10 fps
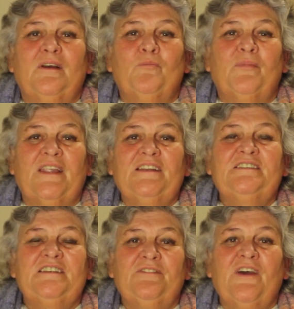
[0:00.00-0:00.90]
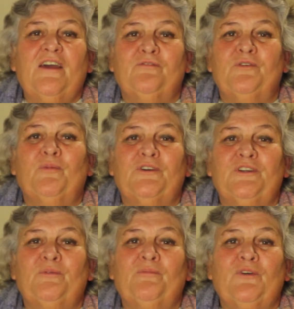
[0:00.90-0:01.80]
Plenty for everybody
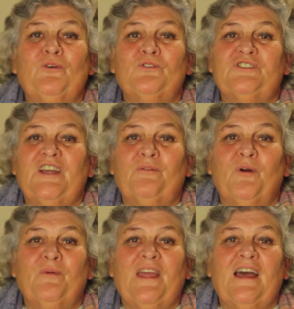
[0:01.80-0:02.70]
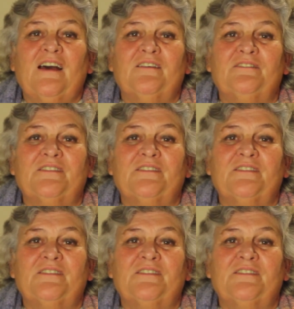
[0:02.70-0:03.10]
when we all share what we have.